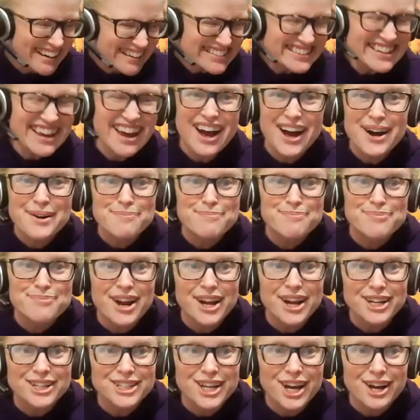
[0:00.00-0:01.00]
to help
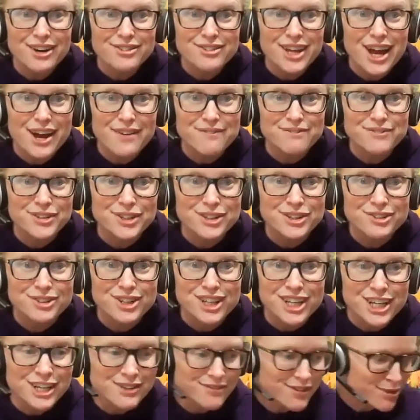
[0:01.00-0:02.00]
break down that food
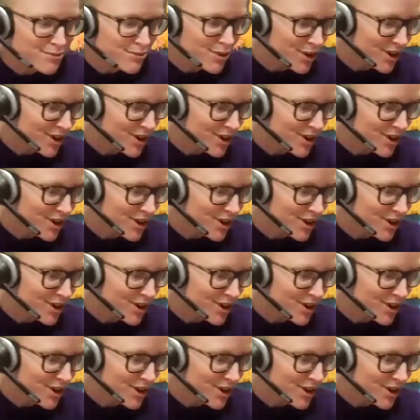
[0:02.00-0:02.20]
even